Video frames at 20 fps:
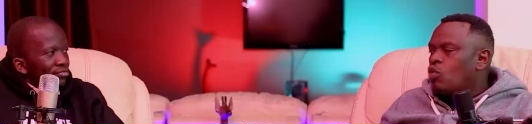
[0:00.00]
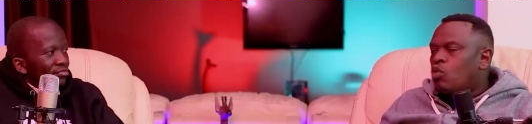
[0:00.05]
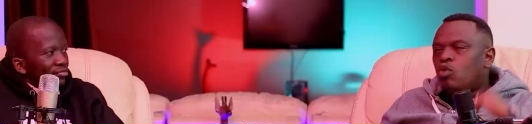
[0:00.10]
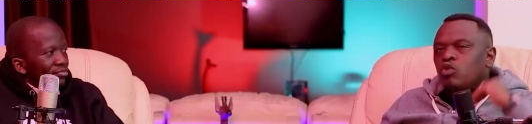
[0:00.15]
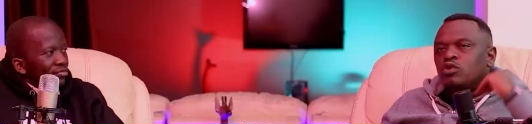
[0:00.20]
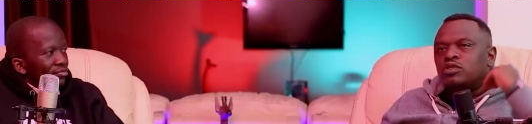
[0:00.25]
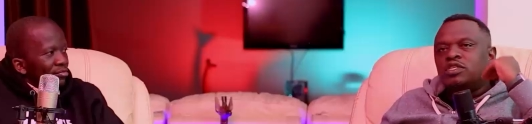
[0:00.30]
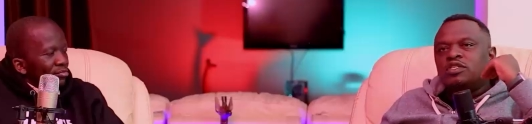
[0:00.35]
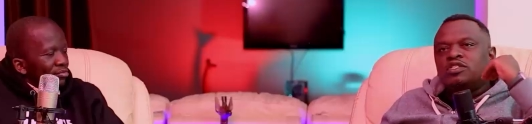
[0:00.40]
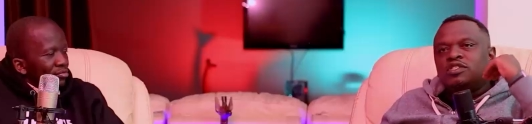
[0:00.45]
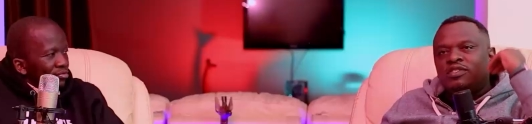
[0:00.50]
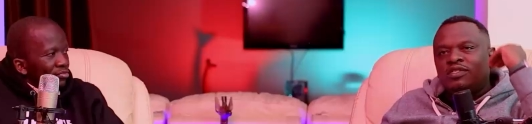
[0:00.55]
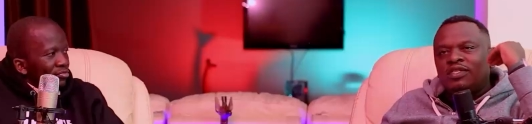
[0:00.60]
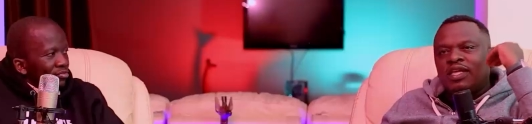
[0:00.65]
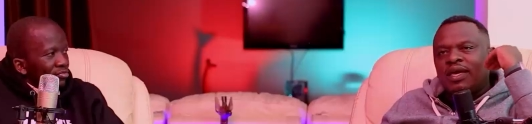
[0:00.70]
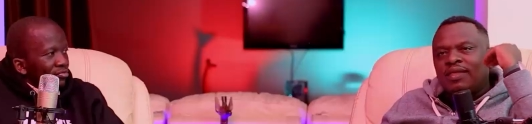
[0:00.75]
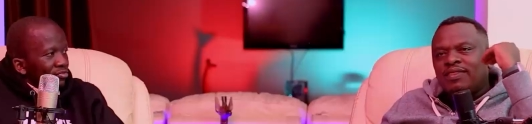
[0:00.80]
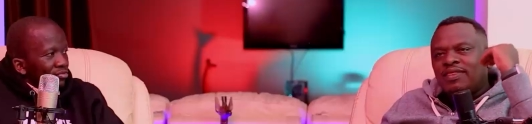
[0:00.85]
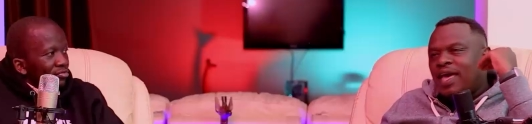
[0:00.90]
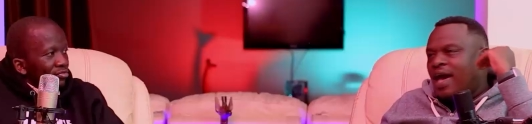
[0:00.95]
Speaker 1: because he's
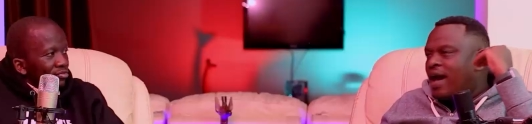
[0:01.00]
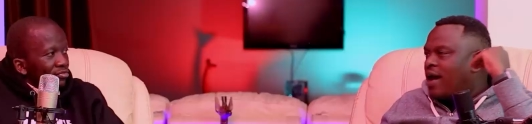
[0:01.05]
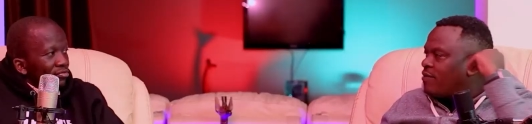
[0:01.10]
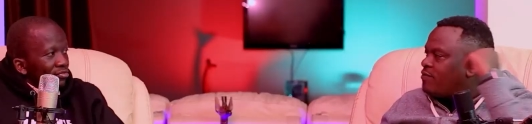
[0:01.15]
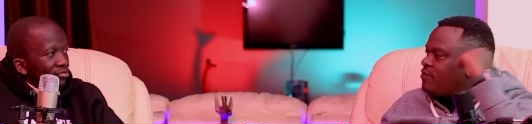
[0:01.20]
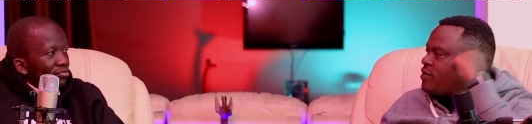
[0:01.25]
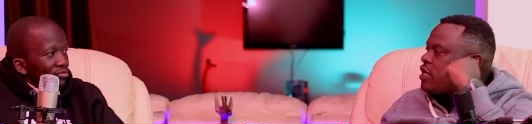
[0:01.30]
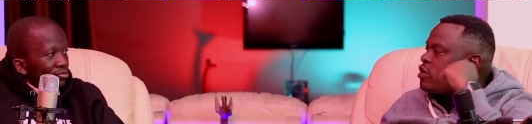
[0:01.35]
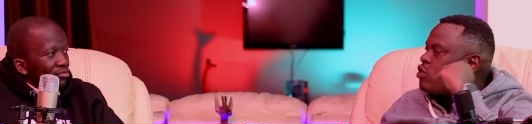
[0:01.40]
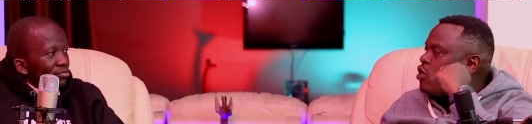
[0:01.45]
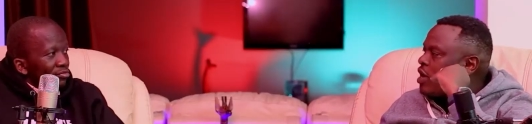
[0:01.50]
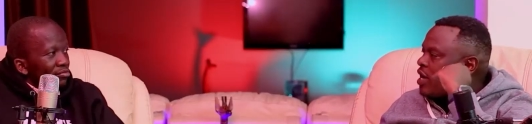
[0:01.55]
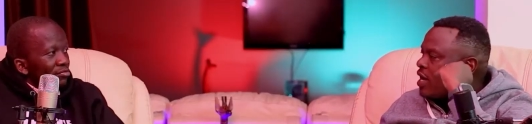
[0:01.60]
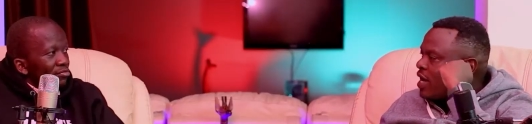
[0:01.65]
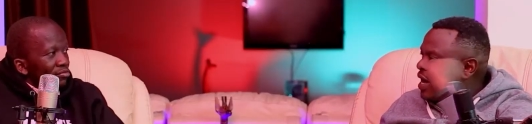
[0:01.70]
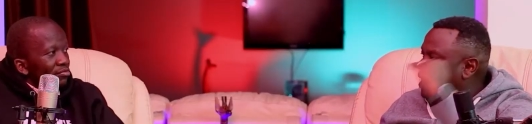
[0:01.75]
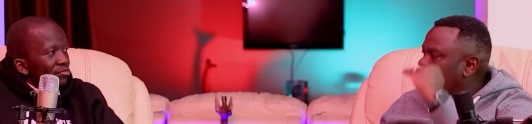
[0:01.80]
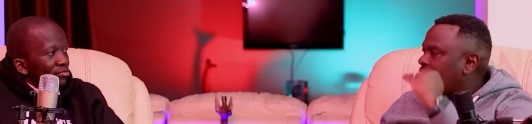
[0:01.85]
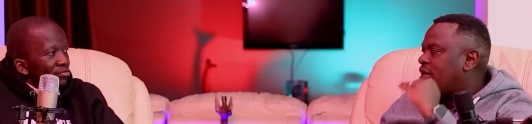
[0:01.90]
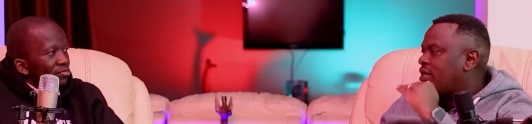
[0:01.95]
they, they're after your
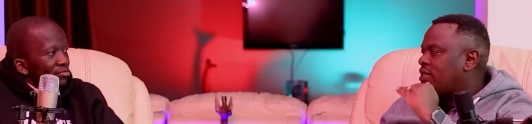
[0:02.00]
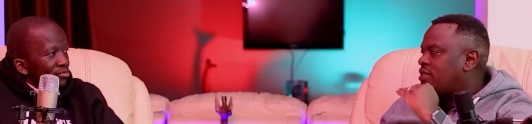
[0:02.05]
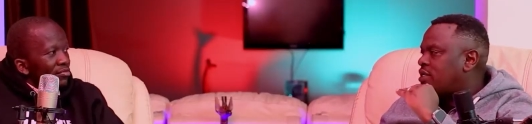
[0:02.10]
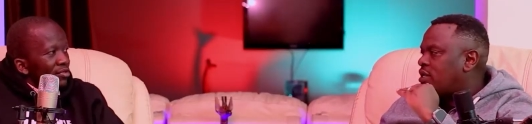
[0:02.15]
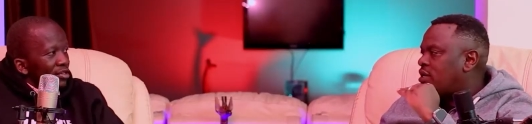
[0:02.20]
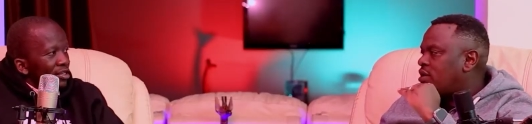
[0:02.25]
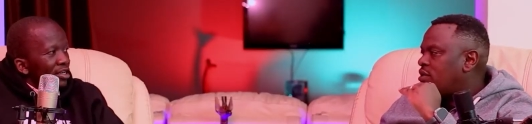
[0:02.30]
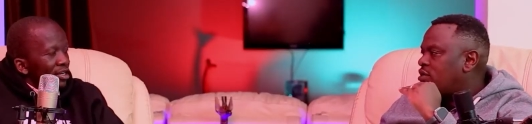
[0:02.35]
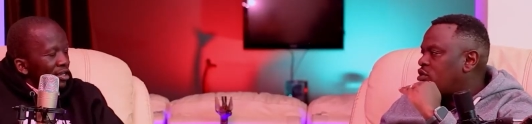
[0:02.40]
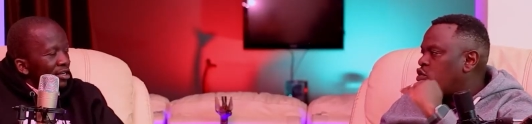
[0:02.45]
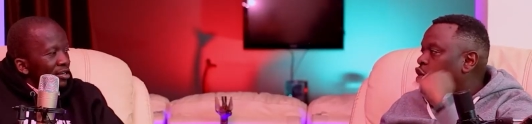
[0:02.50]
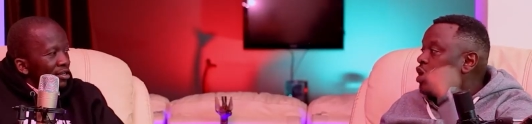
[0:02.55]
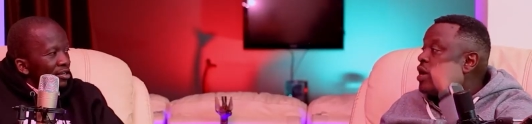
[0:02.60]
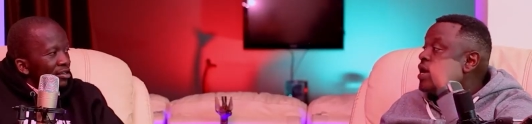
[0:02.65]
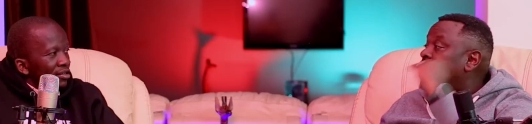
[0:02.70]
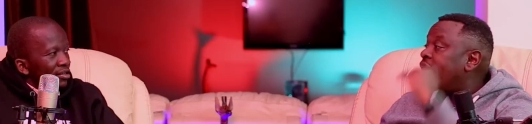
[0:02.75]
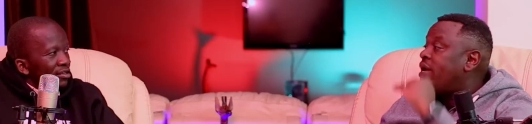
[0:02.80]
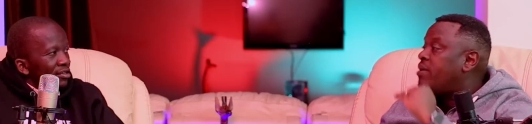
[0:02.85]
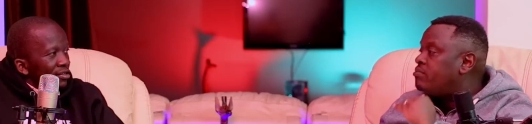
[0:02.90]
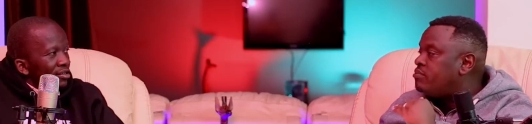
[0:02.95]
character, yeah. your
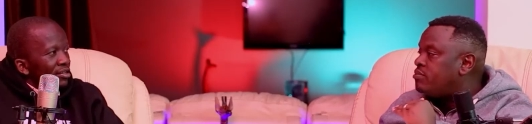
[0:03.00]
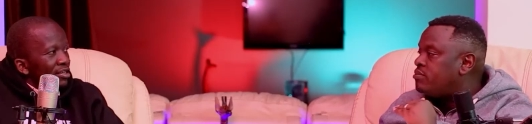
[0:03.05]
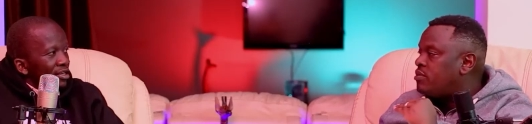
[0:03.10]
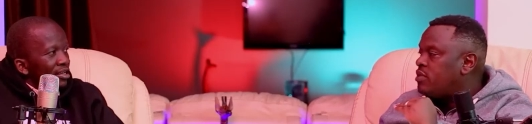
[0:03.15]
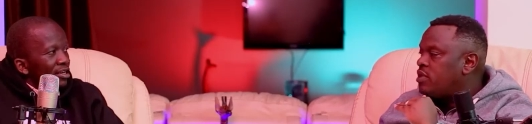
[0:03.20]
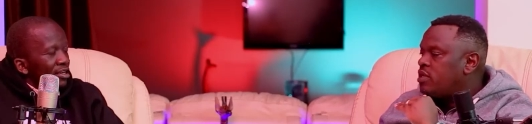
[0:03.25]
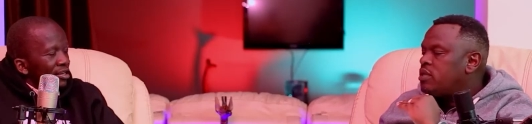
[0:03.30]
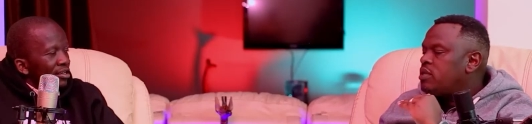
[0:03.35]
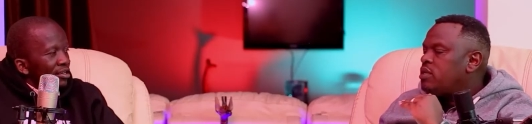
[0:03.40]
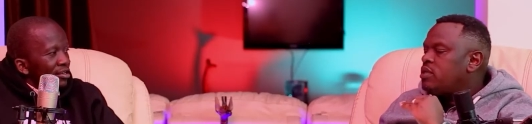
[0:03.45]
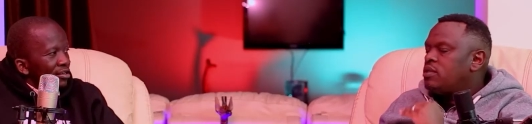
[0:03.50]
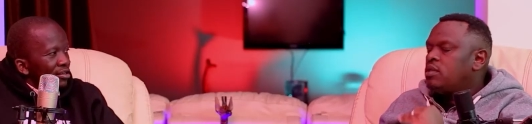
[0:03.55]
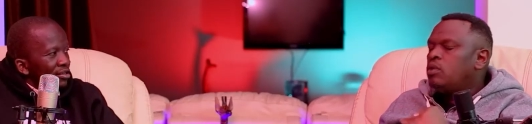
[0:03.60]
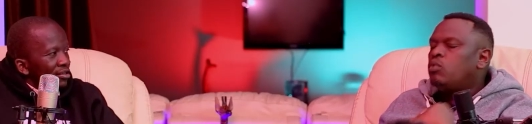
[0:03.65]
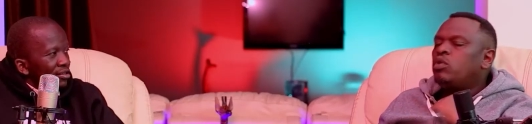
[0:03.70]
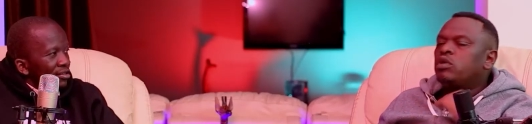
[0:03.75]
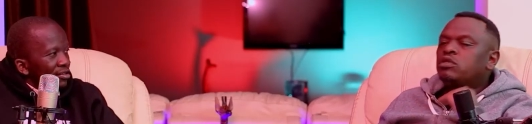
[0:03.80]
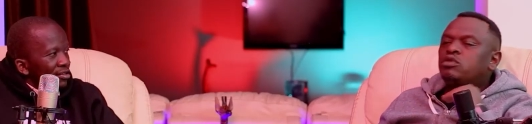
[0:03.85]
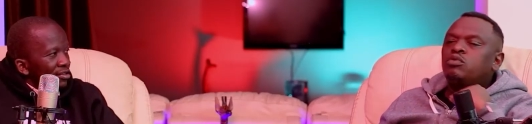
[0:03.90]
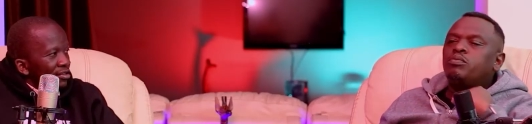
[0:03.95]
name. Yeah. They
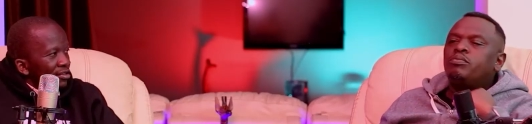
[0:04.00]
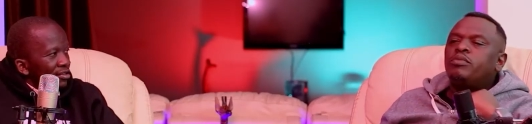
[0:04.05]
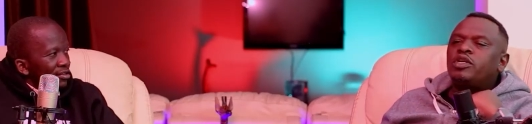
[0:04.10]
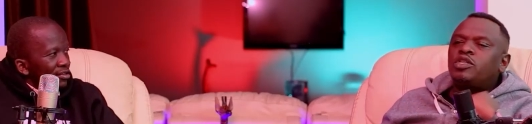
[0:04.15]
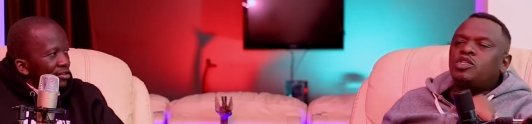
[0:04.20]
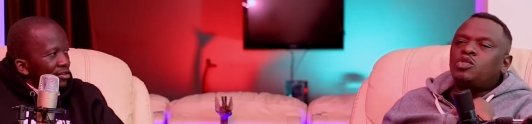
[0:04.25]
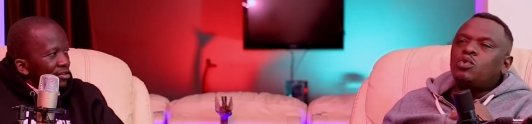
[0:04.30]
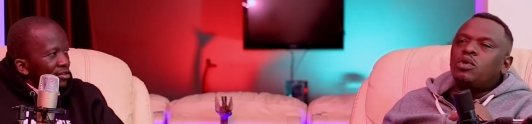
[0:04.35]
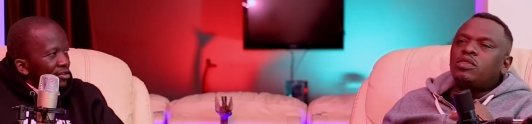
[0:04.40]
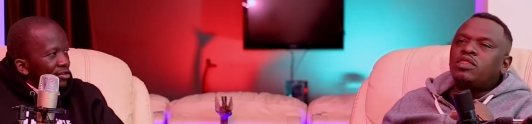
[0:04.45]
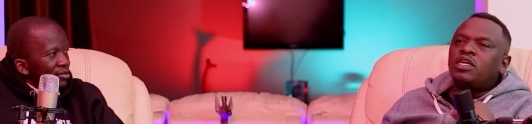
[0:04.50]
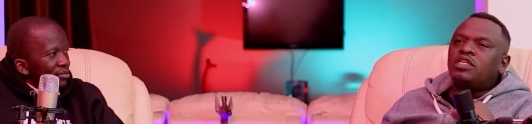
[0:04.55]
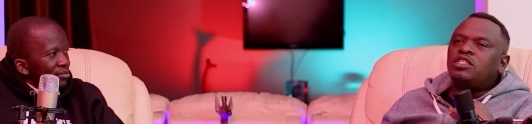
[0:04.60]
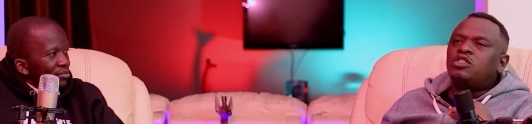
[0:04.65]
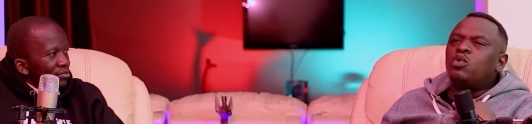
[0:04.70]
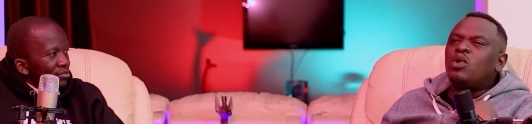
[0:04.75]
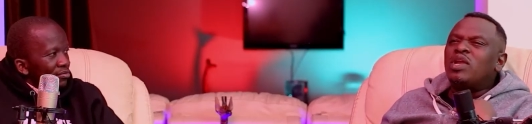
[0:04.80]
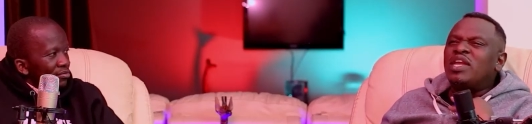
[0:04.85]
want to make sure that your